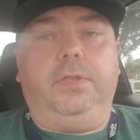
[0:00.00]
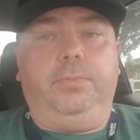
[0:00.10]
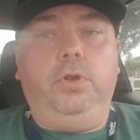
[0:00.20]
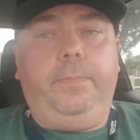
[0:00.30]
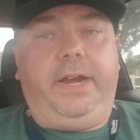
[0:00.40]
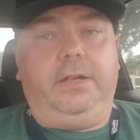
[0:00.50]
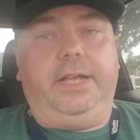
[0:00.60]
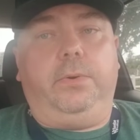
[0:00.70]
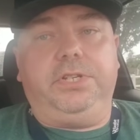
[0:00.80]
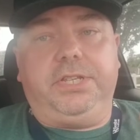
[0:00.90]
the blue
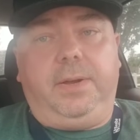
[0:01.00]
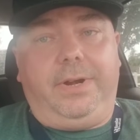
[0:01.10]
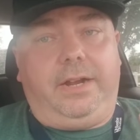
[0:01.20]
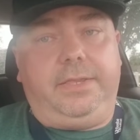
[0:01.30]
parallel, which is numbered out of